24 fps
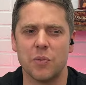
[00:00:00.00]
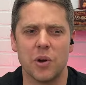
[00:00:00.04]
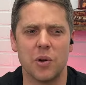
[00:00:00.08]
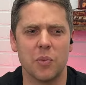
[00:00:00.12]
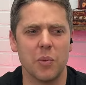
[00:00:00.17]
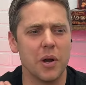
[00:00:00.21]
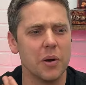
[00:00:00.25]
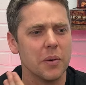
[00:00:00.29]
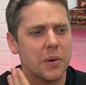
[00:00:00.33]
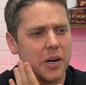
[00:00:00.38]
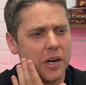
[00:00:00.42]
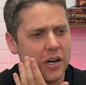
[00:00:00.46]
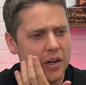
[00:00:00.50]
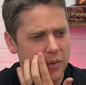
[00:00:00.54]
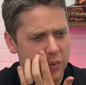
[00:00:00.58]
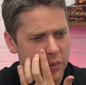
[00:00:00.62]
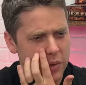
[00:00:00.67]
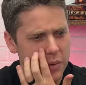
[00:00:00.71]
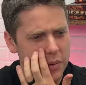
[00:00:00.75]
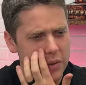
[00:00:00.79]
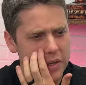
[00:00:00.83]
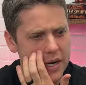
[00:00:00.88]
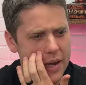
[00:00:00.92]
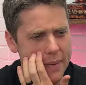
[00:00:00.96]
when we were
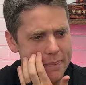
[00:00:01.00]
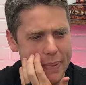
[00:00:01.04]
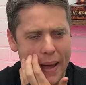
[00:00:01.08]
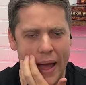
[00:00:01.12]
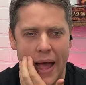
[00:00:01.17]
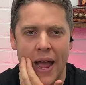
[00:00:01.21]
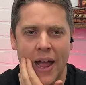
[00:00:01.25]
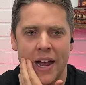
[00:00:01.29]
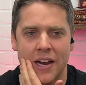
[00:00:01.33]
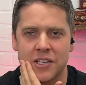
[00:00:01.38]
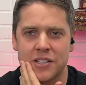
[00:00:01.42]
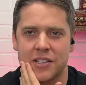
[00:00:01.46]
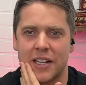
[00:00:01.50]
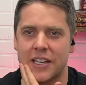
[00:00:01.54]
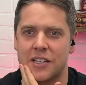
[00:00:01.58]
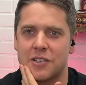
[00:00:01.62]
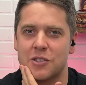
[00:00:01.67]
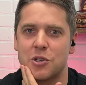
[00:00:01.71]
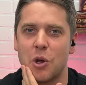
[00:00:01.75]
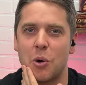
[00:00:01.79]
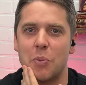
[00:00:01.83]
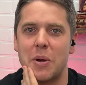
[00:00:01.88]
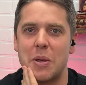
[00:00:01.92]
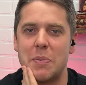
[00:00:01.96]
when we were at PAX, like
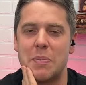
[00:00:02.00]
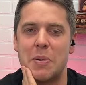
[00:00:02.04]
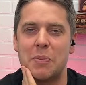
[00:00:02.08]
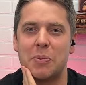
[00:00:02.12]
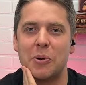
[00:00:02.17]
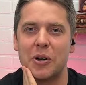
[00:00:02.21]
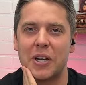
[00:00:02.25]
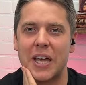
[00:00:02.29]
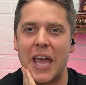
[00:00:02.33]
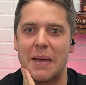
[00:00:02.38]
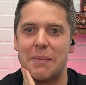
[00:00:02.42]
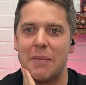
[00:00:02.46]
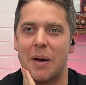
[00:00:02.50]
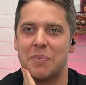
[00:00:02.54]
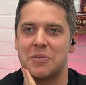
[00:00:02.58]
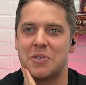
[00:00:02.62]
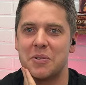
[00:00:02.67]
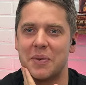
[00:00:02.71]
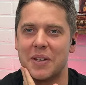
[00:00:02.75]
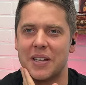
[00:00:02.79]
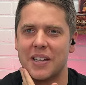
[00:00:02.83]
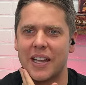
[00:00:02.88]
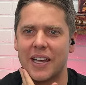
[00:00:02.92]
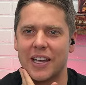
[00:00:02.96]
so many people came up
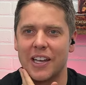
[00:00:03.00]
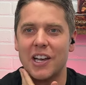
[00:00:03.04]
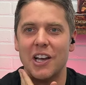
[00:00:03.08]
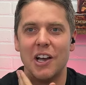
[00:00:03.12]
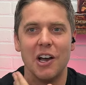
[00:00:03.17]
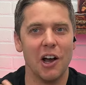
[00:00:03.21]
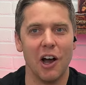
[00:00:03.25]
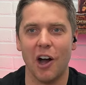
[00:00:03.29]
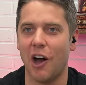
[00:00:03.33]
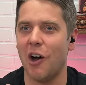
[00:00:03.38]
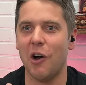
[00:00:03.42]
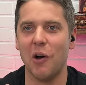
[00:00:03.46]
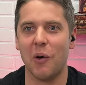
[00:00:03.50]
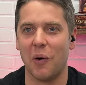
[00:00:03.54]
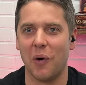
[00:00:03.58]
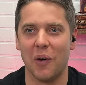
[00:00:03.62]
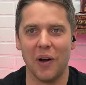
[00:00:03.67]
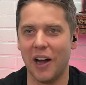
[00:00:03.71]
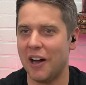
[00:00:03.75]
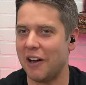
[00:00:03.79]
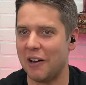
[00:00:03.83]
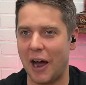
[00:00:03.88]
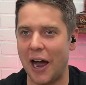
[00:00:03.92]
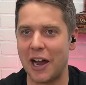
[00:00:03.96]
to me like, "Oh,
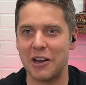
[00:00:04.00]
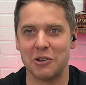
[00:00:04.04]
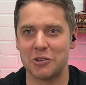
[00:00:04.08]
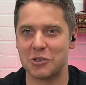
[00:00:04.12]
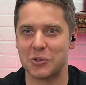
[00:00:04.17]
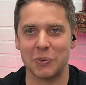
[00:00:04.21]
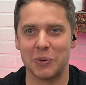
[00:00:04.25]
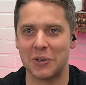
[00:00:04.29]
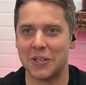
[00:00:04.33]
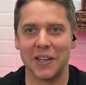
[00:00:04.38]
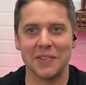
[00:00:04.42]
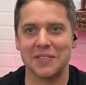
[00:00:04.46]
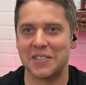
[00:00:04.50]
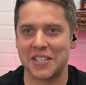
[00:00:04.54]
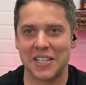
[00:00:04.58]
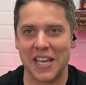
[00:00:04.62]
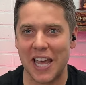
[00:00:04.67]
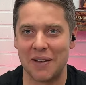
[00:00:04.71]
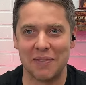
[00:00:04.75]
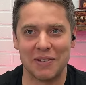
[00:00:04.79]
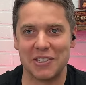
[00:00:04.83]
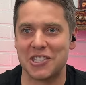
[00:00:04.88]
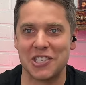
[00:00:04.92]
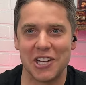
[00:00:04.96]
oh I know someone who loves this
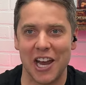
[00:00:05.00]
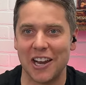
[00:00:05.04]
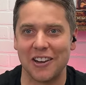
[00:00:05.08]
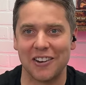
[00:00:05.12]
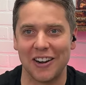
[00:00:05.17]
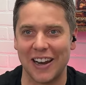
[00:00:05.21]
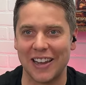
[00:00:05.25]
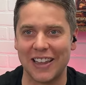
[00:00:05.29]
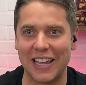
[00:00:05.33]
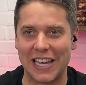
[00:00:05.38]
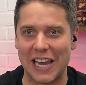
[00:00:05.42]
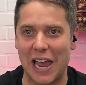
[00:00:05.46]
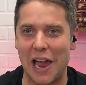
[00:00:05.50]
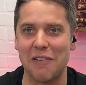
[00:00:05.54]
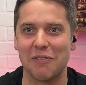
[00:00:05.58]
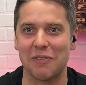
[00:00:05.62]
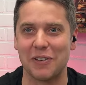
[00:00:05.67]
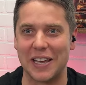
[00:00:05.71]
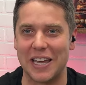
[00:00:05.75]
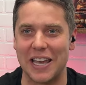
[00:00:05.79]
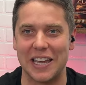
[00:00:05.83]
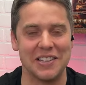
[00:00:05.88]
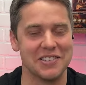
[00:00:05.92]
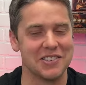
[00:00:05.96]
game. It's Jay Crane." Like every,
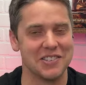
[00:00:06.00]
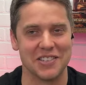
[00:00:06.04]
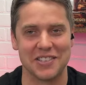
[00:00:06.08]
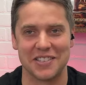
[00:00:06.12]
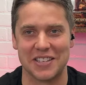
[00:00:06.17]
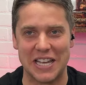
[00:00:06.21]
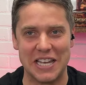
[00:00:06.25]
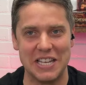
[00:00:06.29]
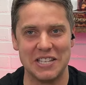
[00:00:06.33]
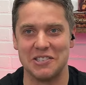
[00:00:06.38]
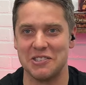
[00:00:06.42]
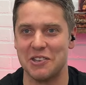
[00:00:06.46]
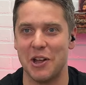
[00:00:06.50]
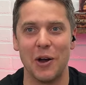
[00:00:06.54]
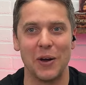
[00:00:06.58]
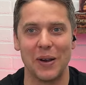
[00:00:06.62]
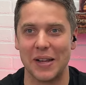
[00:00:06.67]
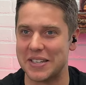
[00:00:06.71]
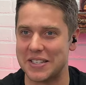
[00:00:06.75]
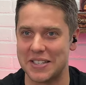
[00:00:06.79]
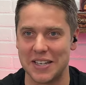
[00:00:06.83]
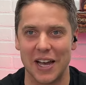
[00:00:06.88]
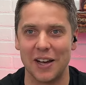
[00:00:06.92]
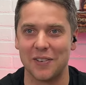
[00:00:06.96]
he's just he's known
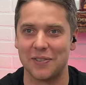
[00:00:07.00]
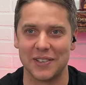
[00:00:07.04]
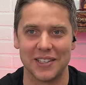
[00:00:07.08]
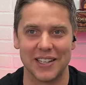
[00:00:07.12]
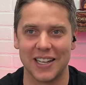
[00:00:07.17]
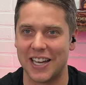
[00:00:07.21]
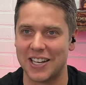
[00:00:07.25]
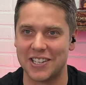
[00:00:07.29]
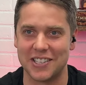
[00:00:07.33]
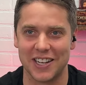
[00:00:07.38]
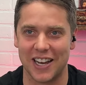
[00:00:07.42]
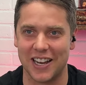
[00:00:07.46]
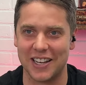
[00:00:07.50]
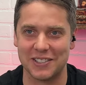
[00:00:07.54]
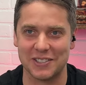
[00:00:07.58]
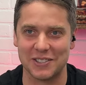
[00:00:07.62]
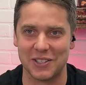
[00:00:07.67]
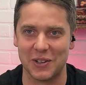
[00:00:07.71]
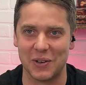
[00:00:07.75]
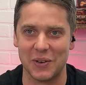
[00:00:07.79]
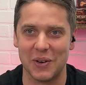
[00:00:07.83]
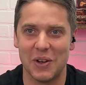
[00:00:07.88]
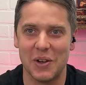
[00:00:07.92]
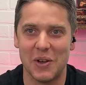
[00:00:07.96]
as the Alpha Clash guy.
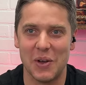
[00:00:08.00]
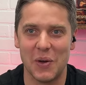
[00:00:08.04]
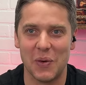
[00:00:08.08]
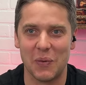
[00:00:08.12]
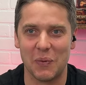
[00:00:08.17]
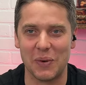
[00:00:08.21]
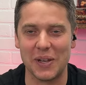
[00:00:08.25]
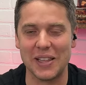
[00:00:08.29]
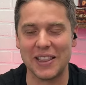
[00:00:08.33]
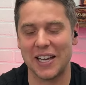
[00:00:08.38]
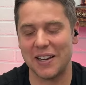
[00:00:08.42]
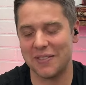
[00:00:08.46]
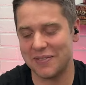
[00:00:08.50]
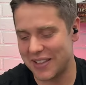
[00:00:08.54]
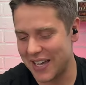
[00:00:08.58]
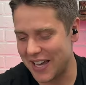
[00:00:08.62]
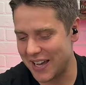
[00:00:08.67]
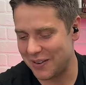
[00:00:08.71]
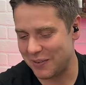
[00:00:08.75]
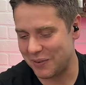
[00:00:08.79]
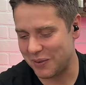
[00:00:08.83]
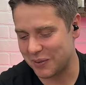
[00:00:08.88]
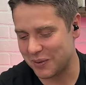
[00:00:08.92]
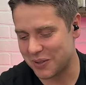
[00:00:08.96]
So we love
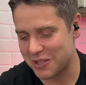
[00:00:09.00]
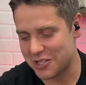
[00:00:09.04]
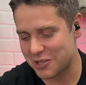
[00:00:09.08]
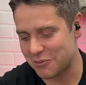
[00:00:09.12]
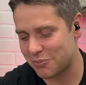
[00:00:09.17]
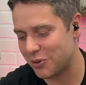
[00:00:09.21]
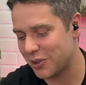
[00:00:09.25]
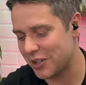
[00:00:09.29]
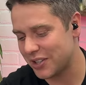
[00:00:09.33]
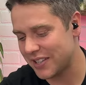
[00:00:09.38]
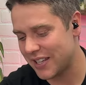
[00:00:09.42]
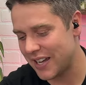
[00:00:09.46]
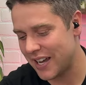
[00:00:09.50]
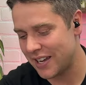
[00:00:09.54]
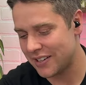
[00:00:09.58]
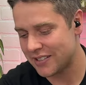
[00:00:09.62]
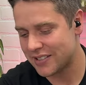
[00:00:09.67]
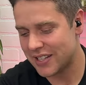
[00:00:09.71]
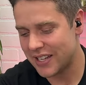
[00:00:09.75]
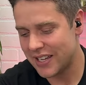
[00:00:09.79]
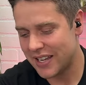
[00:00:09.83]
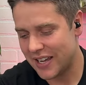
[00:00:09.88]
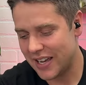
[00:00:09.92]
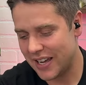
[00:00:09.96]
that. We want to support that.